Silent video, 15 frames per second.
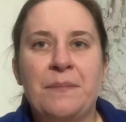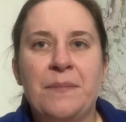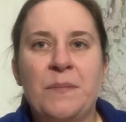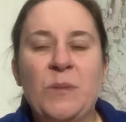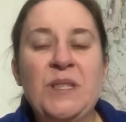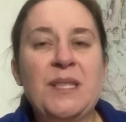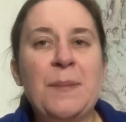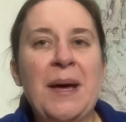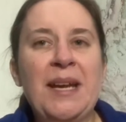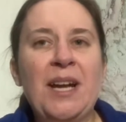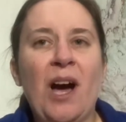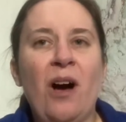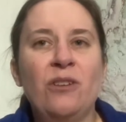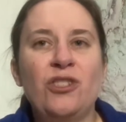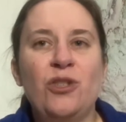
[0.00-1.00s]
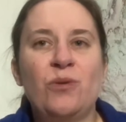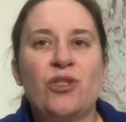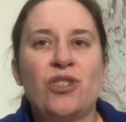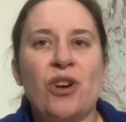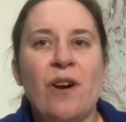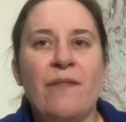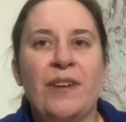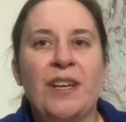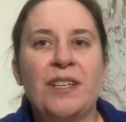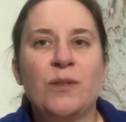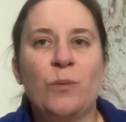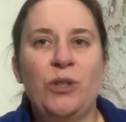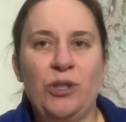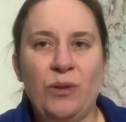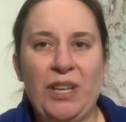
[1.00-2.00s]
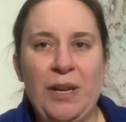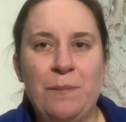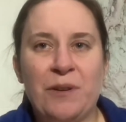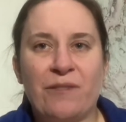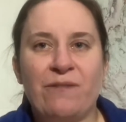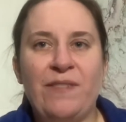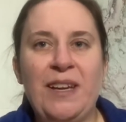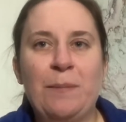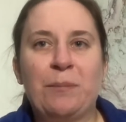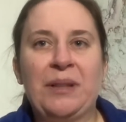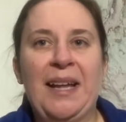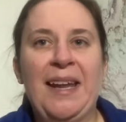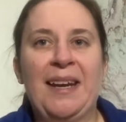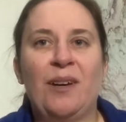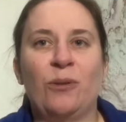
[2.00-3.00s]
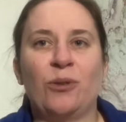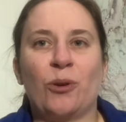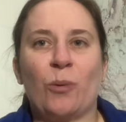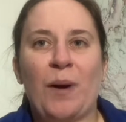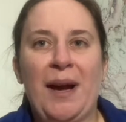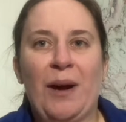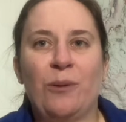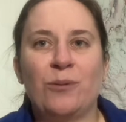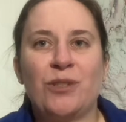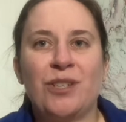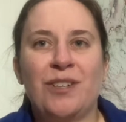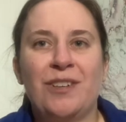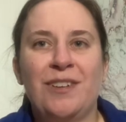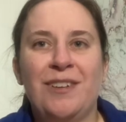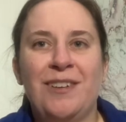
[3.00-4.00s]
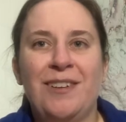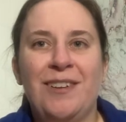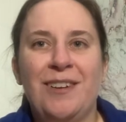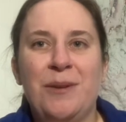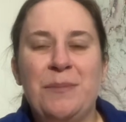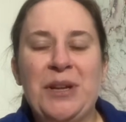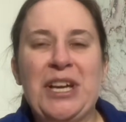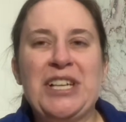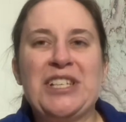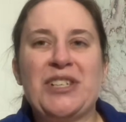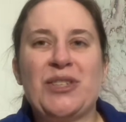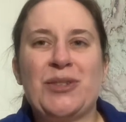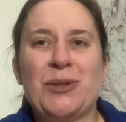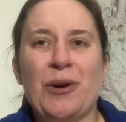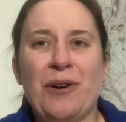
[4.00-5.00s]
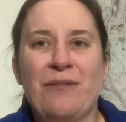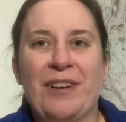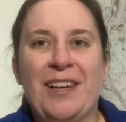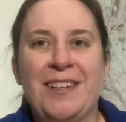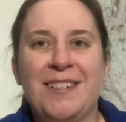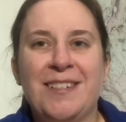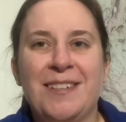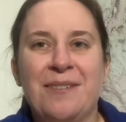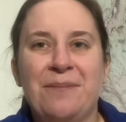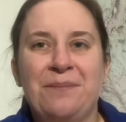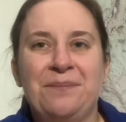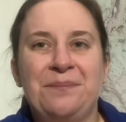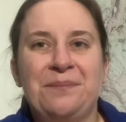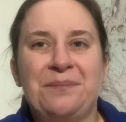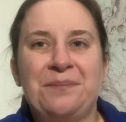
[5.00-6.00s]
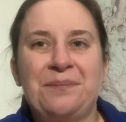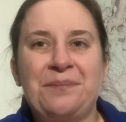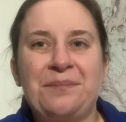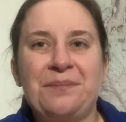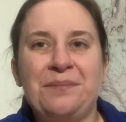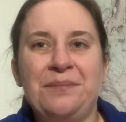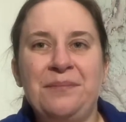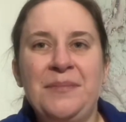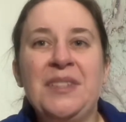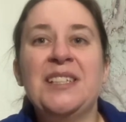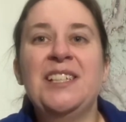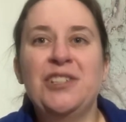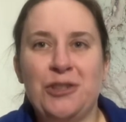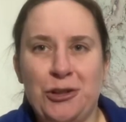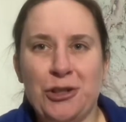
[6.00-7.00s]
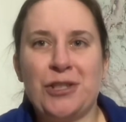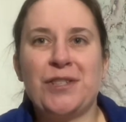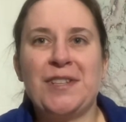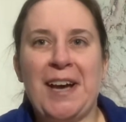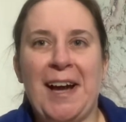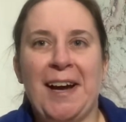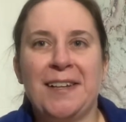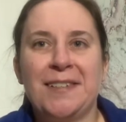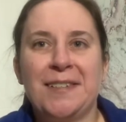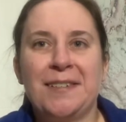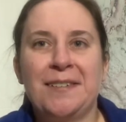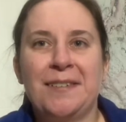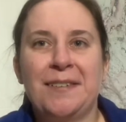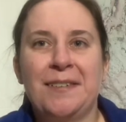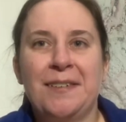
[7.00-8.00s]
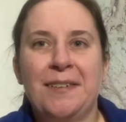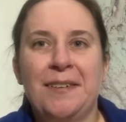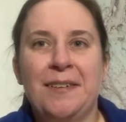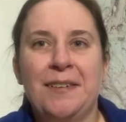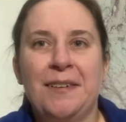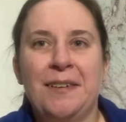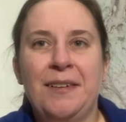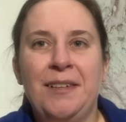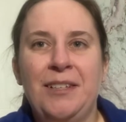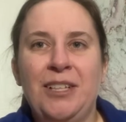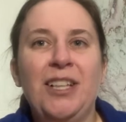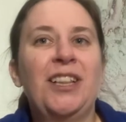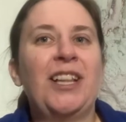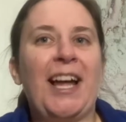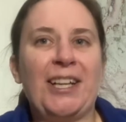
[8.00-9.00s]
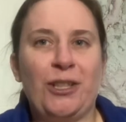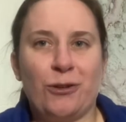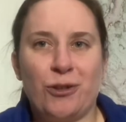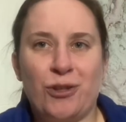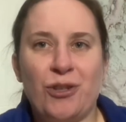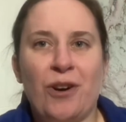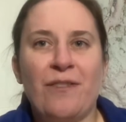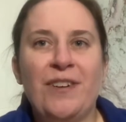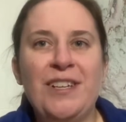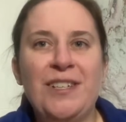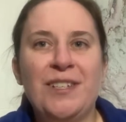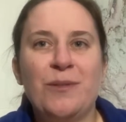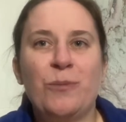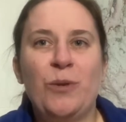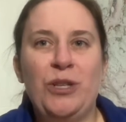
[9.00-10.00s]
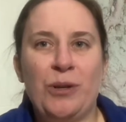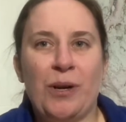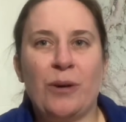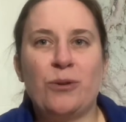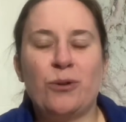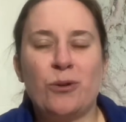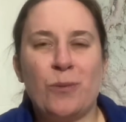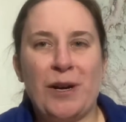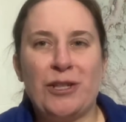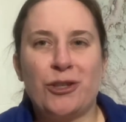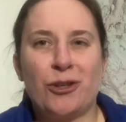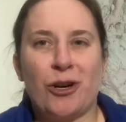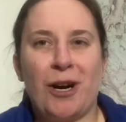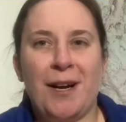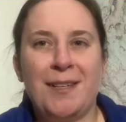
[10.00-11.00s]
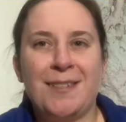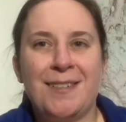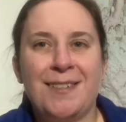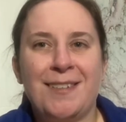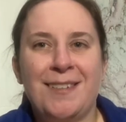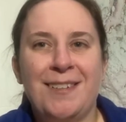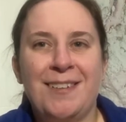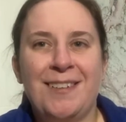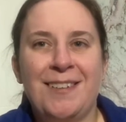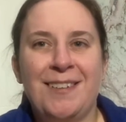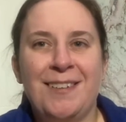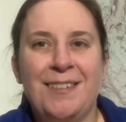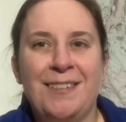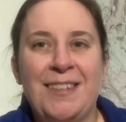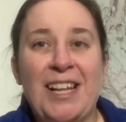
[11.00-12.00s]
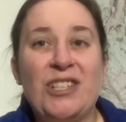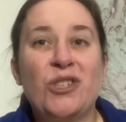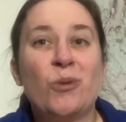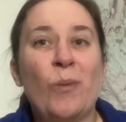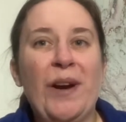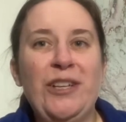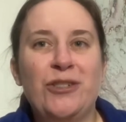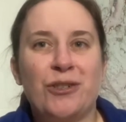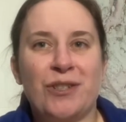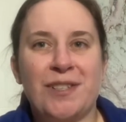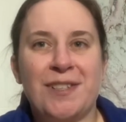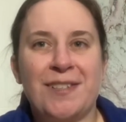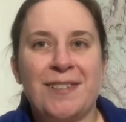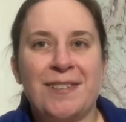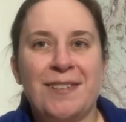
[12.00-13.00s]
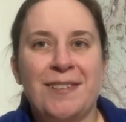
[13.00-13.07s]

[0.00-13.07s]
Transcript: When somebody calls you servant, will you keep your feet planted on the ground? Because a servant is just that. Like your servant when you go to a restaurant. That's your waitress.